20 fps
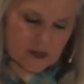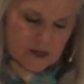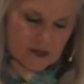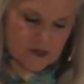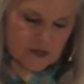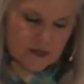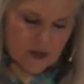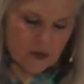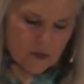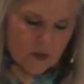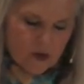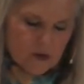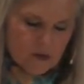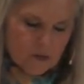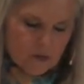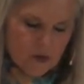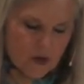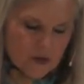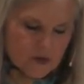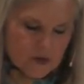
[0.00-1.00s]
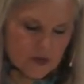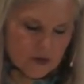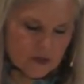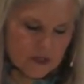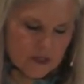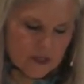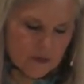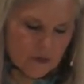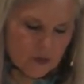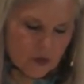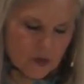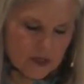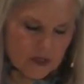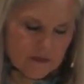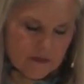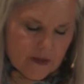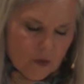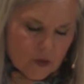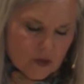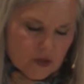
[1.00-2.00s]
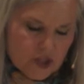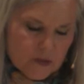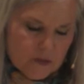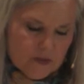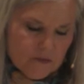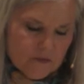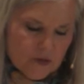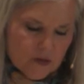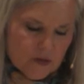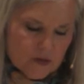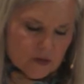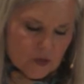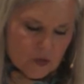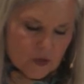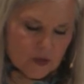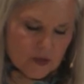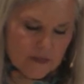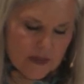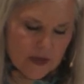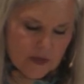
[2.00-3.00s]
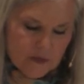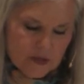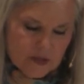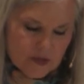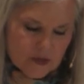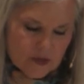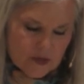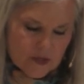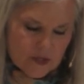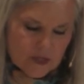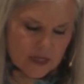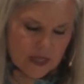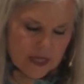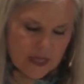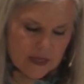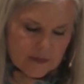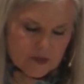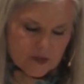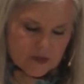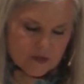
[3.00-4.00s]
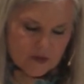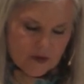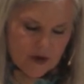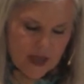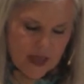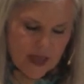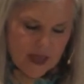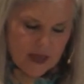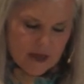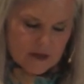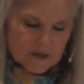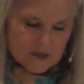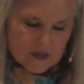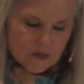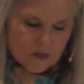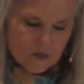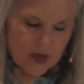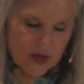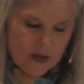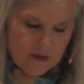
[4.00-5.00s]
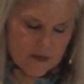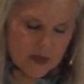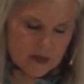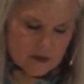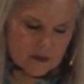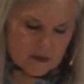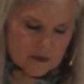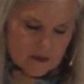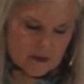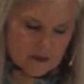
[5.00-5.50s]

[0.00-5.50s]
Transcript: "So they rose early in the morning, and they worshiped before the Lord, and they returned and came to their house at Ramah.